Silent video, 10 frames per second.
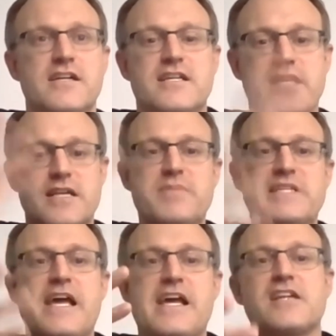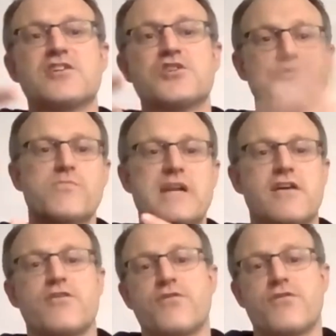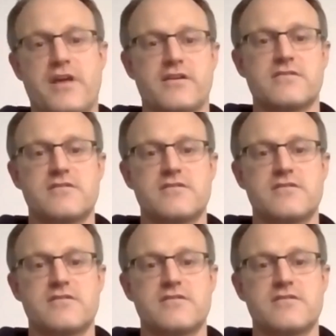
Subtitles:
to then be taken do many other things.